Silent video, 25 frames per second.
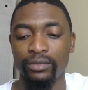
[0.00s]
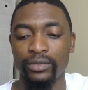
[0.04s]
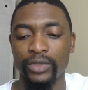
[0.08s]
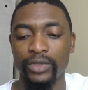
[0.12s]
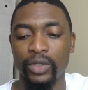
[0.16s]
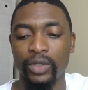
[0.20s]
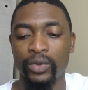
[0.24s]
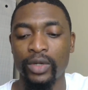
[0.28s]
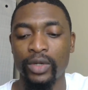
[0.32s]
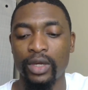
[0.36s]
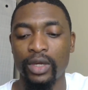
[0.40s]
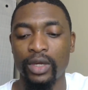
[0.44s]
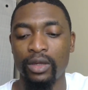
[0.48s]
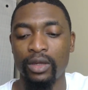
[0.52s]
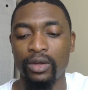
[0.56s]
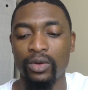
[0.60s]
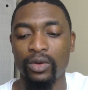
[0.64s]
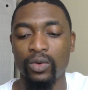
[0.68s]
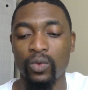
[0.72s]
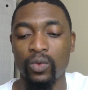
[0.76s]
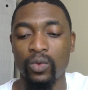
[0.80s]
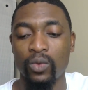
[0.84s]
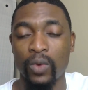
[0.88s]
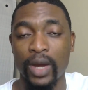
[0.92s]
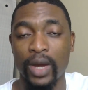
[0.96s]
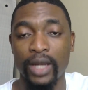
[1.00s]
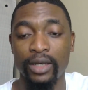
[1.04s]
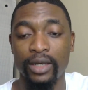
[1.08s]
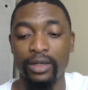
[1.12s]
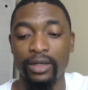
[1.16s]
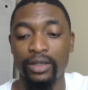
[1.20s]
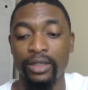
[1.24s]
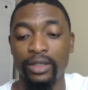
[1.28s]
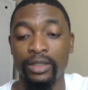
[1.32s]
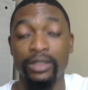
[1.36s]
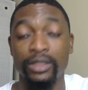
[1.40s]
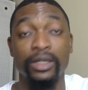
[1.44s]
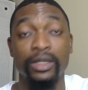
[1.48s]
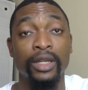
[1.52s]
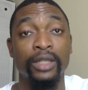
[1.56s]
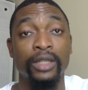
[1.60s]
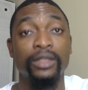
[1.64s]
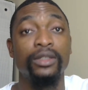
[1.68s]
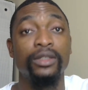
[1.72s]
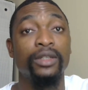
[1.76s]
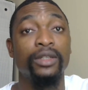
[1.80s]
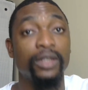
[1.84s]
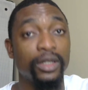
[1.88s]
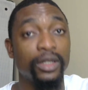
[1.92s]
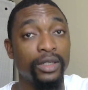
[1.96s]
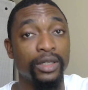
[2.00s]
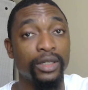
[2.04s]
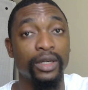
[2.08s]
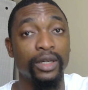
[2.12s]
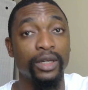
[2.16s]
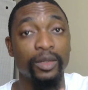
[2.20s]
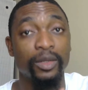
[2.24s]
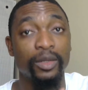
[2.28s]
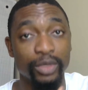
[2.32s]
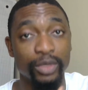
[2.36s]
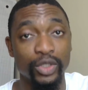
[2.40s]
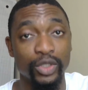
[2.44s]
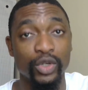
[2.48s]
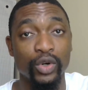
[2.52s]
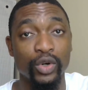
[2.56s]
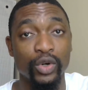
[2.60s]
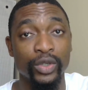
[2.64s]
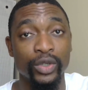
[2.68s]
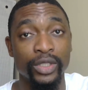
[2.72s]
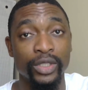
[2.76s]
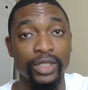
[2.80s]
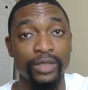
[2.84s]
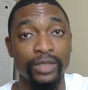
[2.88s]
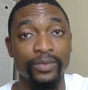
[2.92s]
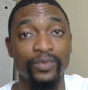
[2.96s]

Okay, one is that trading can be taught.